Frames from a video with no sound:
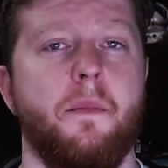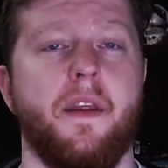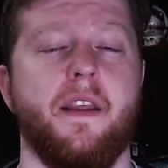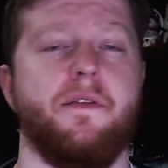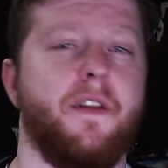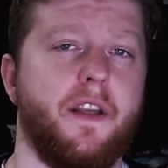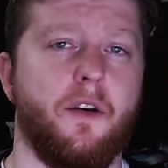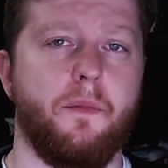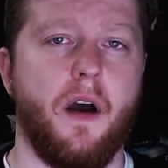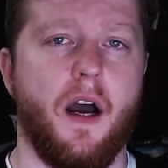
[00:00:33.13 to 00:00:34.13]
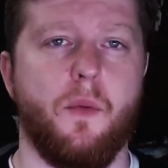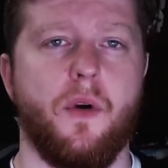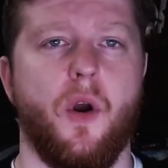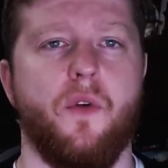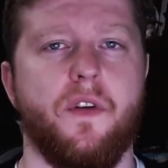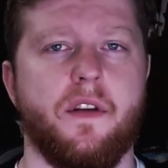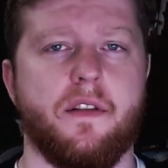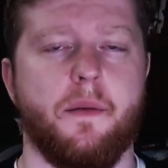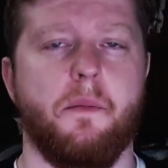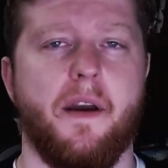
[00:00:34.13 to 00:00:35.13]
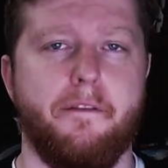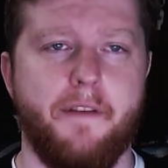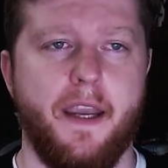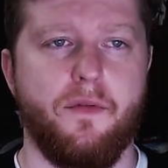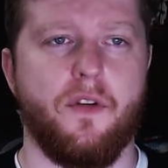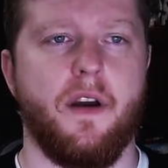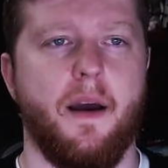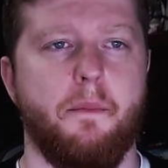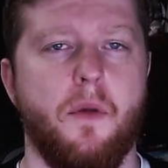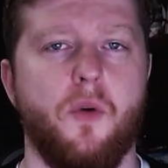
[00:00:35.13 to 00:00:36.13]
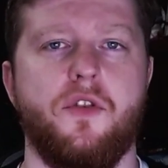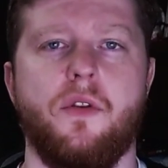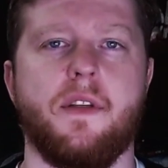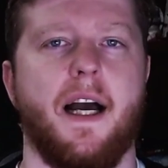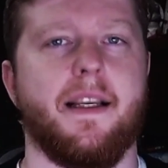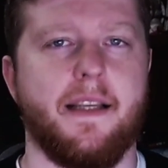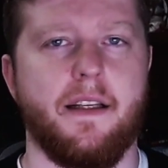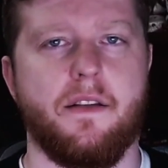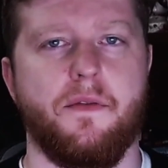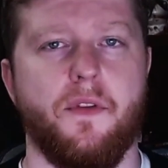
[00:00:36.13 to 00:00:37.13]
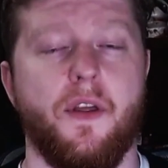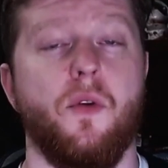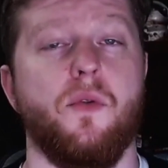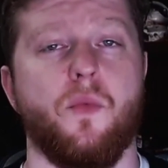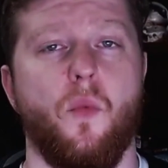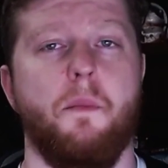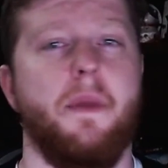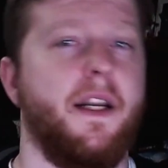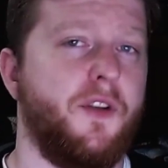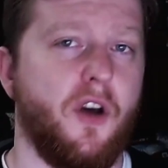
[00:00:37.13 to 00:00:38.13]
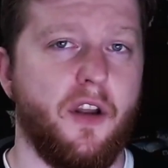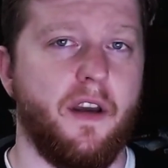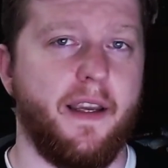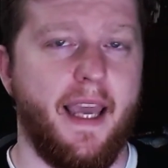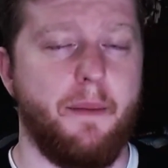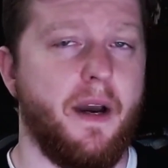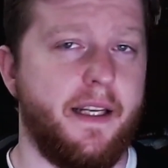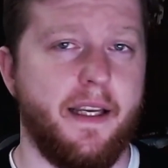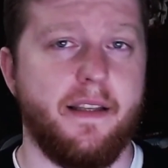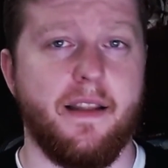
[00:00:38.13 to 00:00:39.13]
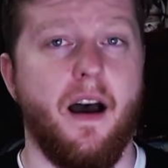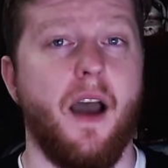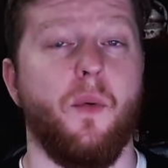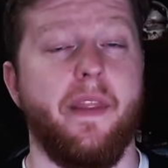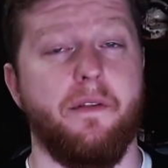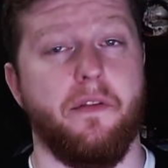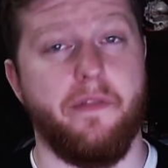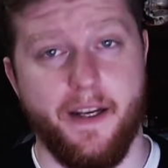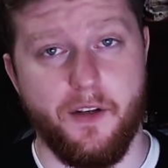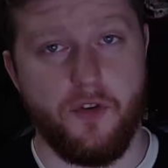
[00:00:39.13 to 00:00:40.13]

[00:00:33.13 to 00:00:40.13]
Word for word: But in this video, I will go over some of my favorite and most used assets for those $1 million game ideas that I will never finish.